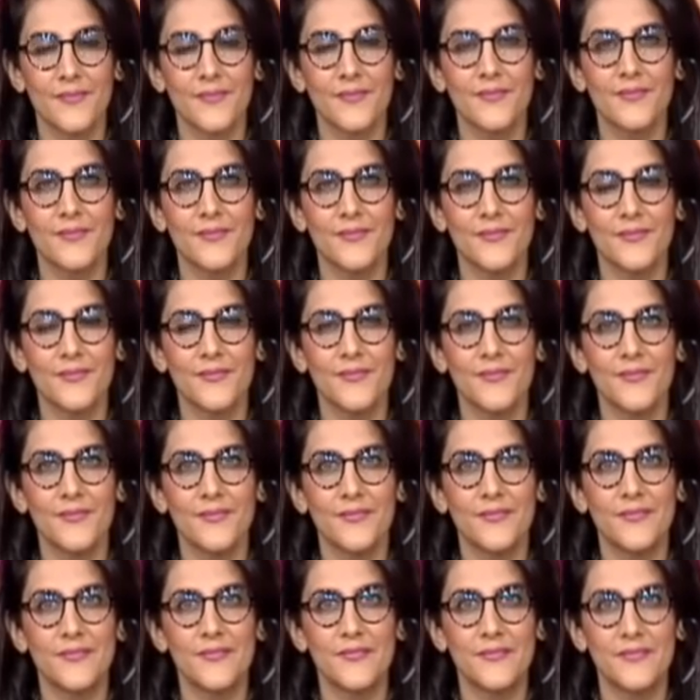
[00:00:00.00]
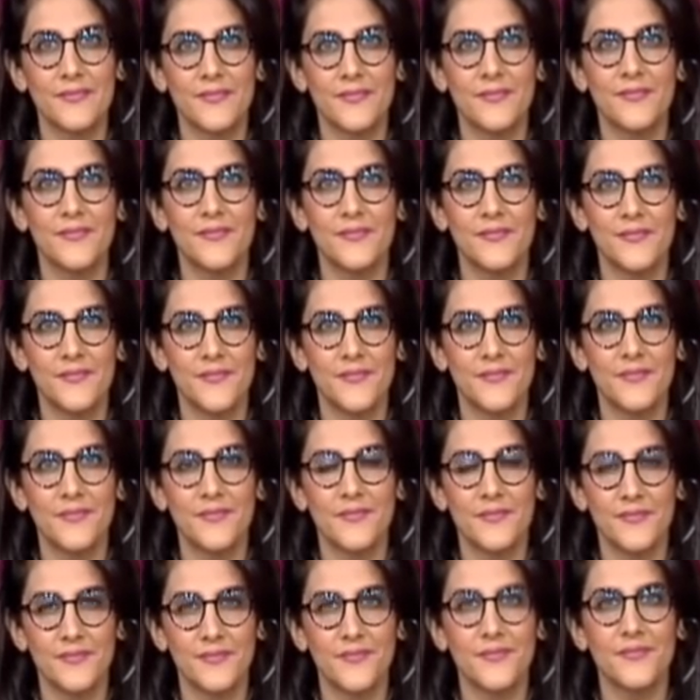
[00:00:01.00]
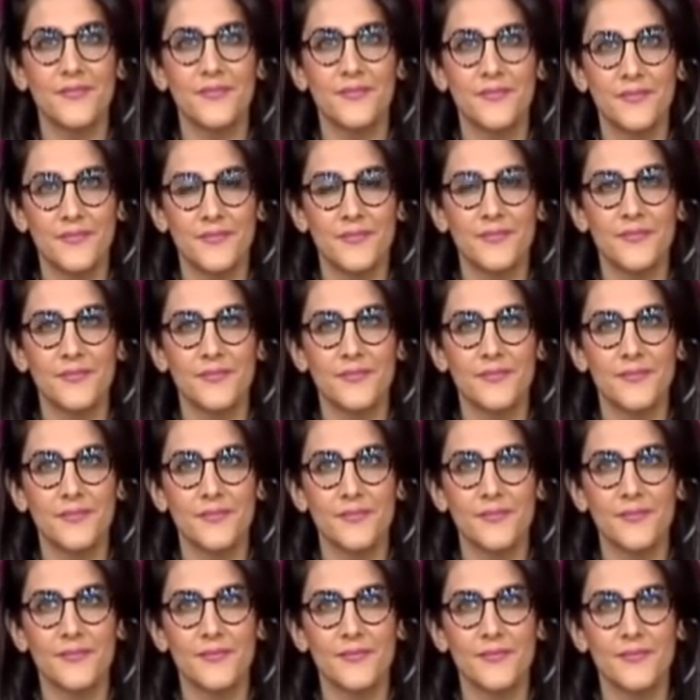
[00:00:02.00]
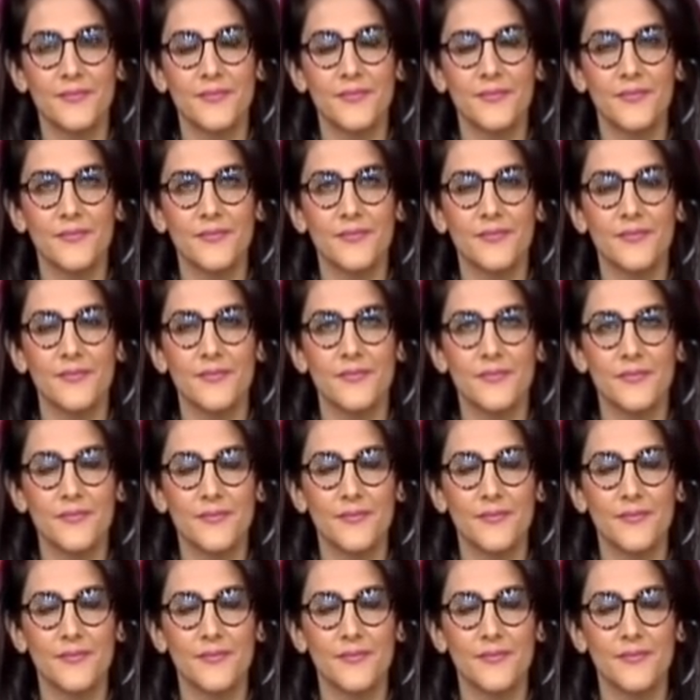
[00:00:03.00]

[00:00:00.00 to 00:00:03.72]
This person isn't speaking.